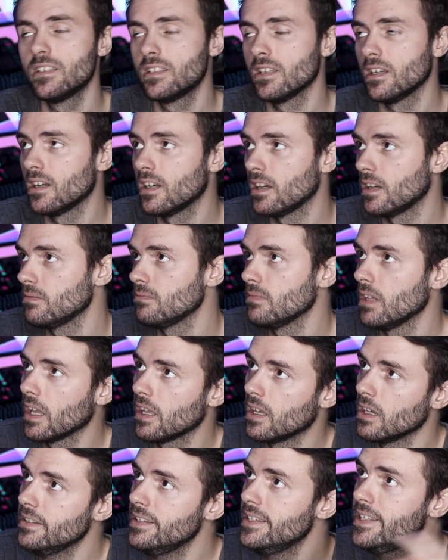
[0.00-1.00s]
is
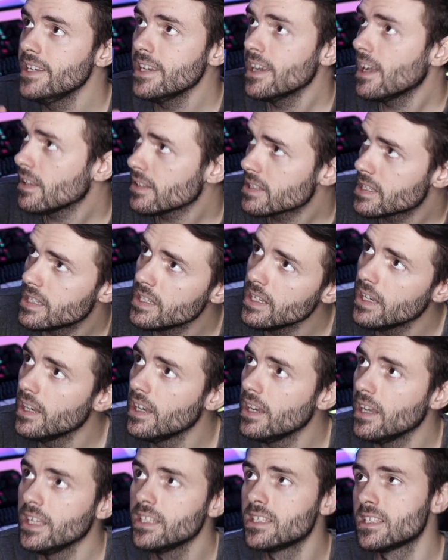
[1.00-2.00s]
like a
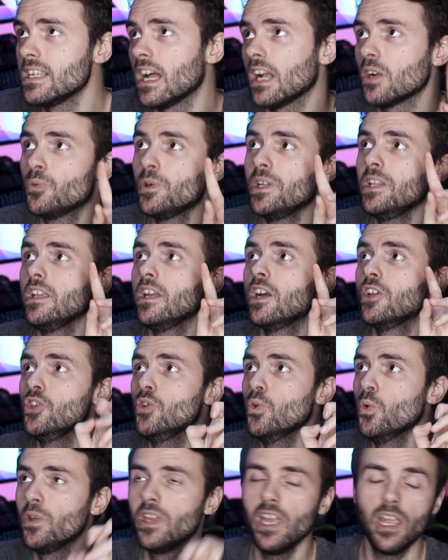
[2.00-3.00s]
DLC. It's not really a
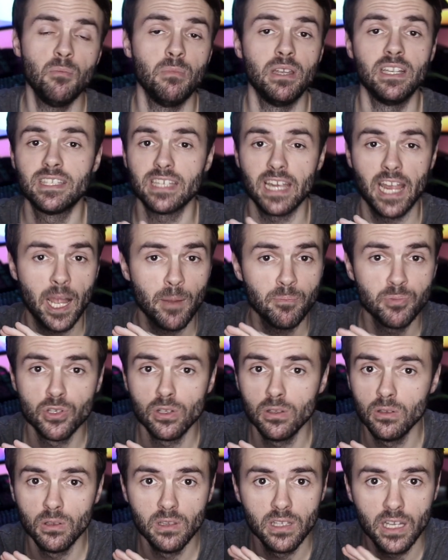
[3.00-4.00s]
new game. It's
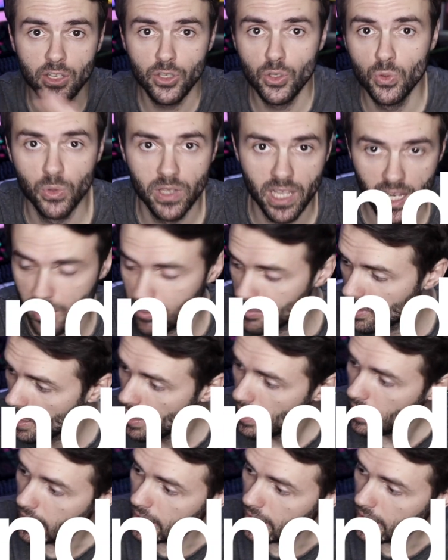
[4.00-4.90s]
absolutely a new game.